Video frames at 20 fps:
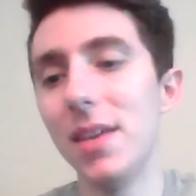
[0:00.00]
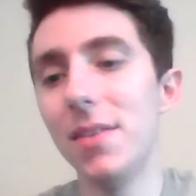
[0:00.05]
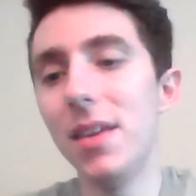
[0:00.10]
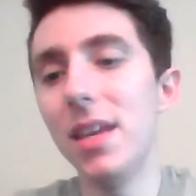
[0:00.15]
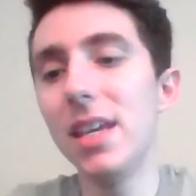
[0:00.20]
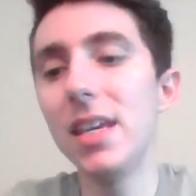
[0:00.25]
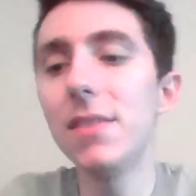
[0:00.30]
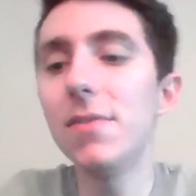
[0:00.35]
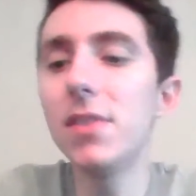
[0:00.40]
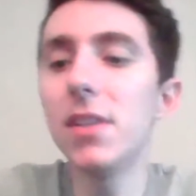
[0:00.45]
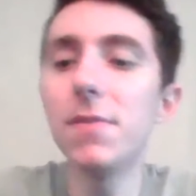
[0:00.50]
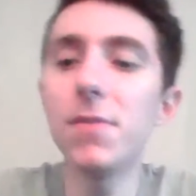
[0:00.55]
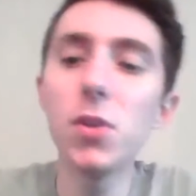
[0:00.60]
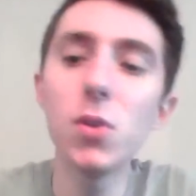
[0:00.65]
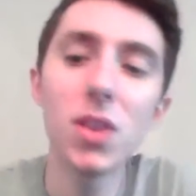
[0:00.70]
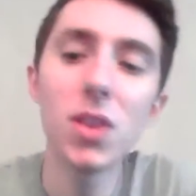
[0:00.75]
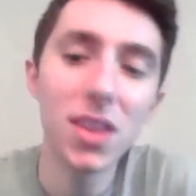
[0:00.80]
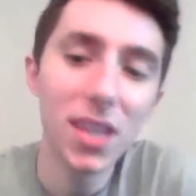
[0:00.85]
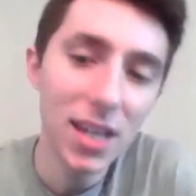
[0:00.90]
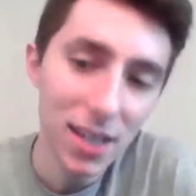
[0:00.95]
Even if
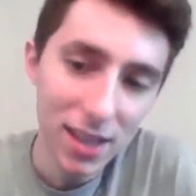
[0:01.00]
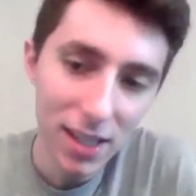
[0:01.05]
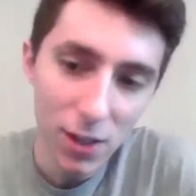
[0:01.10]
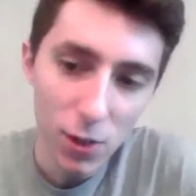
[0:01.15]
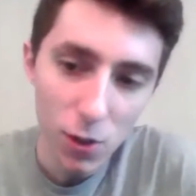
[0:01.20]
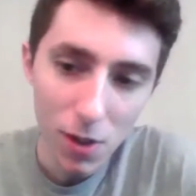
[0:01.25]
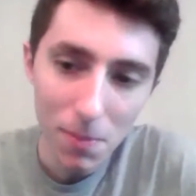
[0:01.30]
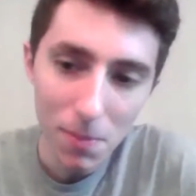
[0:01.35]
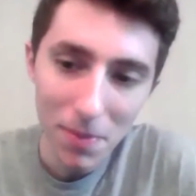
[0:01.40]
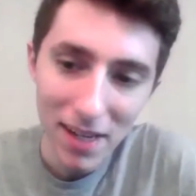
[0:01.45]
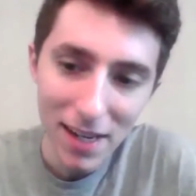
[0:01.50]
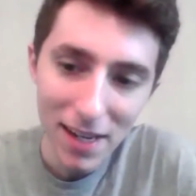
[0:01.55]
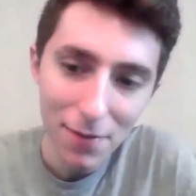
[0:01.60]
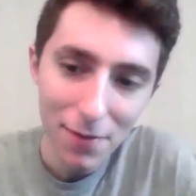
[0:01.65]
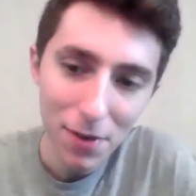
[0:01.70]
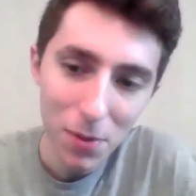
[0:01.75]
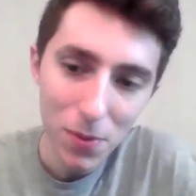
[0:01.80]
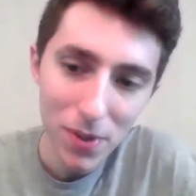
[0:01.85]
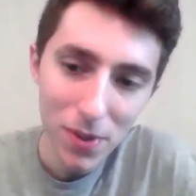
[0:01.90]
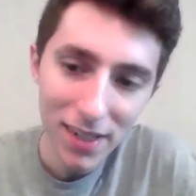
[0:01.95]
you think that you can beat
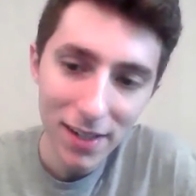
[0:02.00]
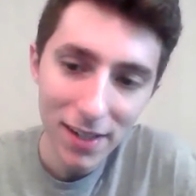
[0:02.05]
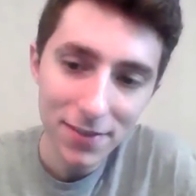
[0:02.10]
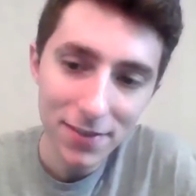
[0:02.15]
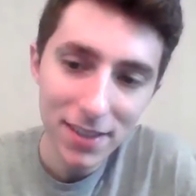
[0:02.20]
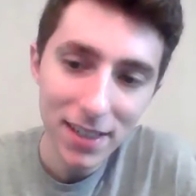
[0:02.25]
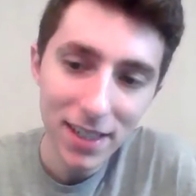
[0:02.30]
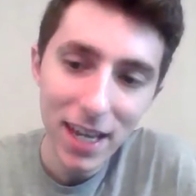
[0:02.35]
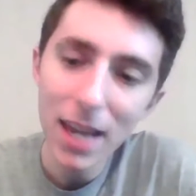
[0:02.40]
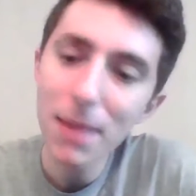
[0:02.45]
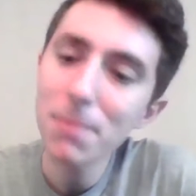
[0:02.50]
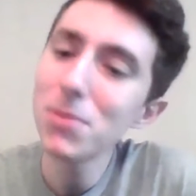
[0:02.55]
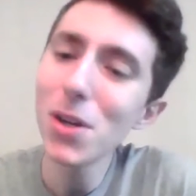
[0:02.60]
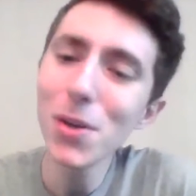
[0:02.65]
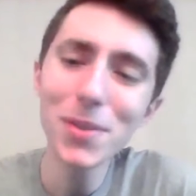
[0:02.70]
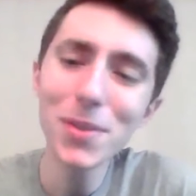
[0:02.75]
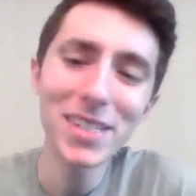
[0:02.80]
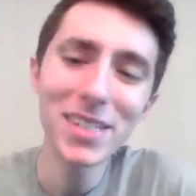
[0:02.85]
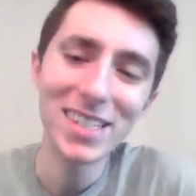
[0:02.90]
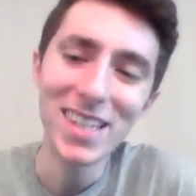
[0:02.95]
everyone left in the game,
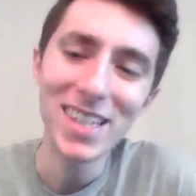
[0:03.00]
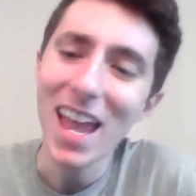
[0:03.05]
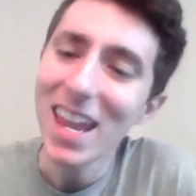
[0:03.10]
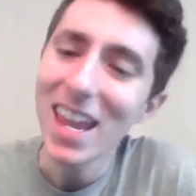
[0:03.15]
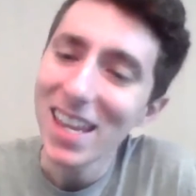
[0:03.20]
don't say